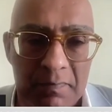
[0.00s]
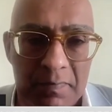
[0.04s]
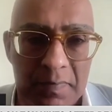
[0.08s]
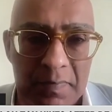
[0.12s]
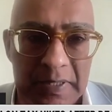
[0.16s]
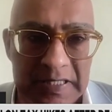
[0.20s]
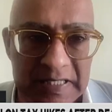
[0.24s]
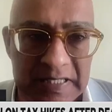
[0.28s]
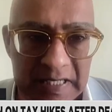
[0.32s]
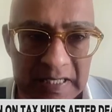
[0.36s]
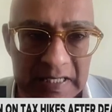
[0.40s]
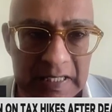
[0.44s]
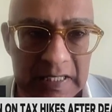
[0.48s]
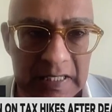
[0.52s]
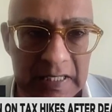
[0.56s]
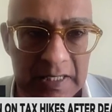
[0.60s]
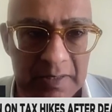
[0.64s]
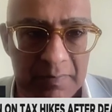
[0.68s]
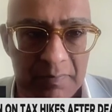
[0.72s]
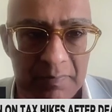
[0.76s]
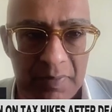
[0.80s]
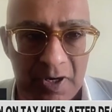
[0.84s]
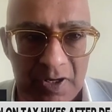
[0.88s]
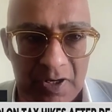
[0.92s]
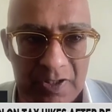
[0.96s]

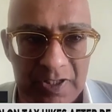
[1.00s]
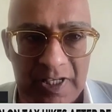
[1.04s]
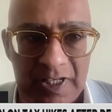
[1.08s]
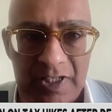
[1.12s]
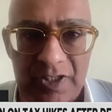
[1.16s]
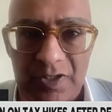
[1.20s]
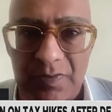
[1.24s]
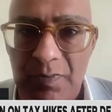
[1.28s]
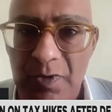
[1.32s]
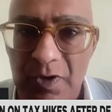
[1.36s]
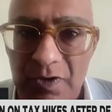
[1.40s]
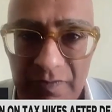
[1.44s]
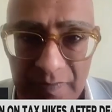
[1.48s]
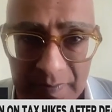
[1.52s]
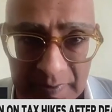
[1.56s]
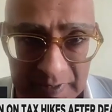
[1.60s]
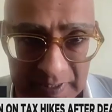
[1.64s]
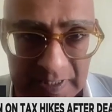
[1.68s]
particular protest movement